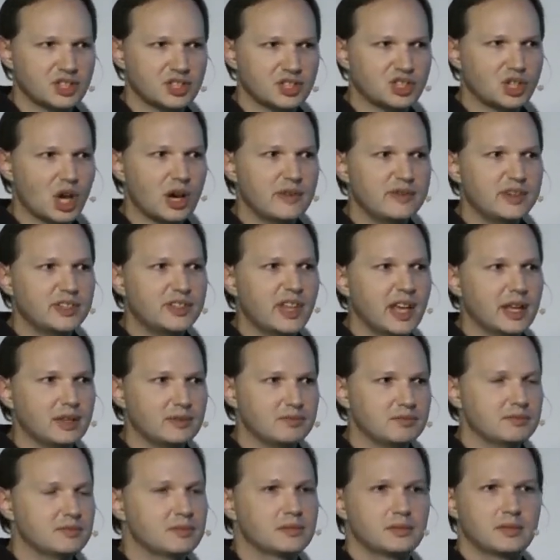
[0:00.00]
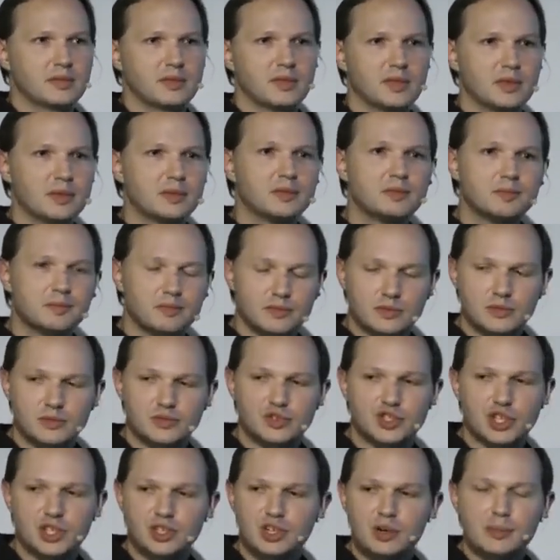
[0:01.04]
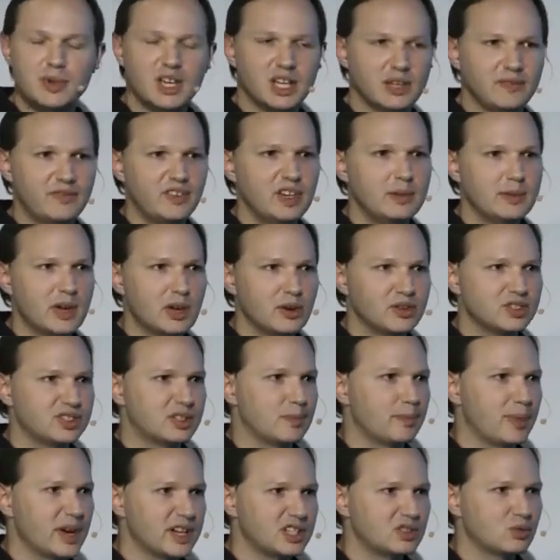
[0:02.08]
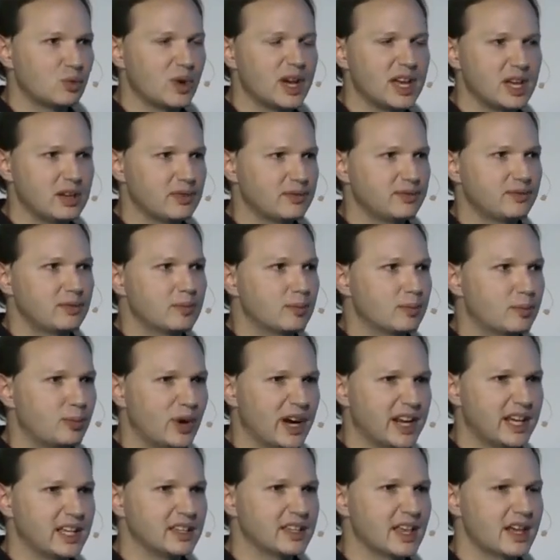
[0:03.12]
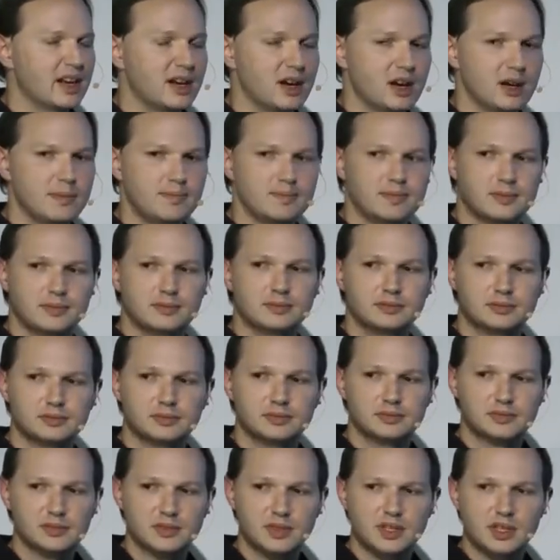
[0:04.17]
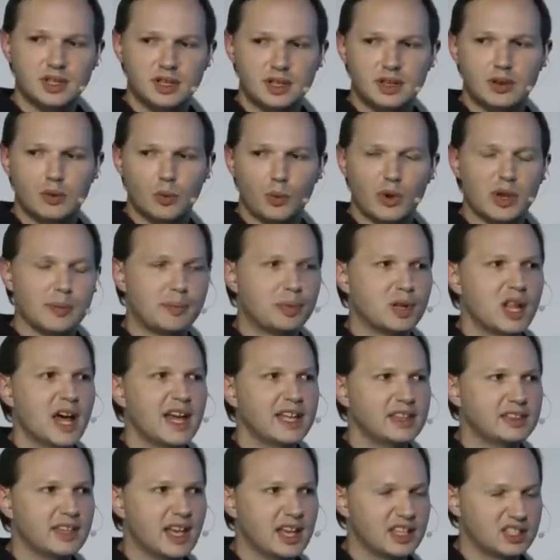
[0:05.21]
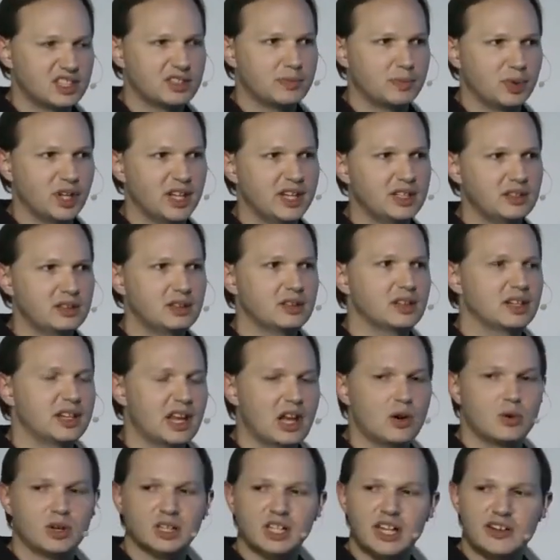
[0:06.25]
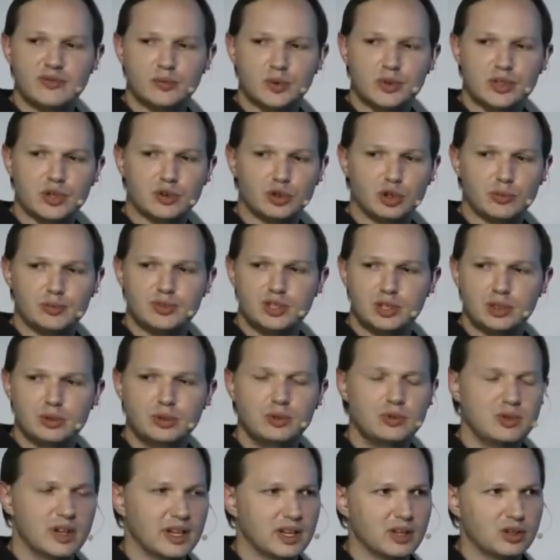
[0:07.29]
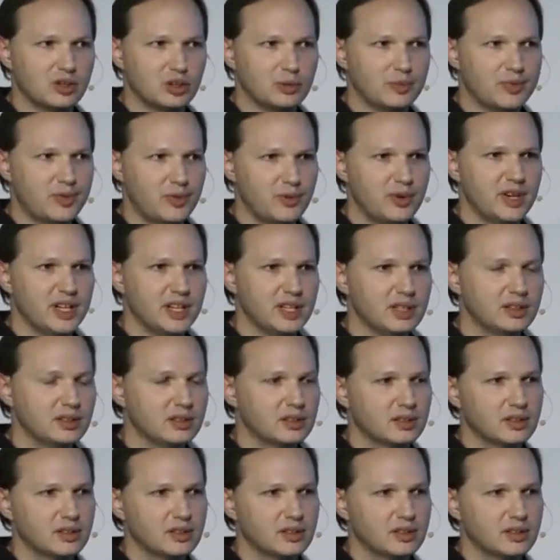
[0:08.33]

Discovered that gender being female is the best way of breaking that up. We applied that split, and now we're left with group 2 and group 3.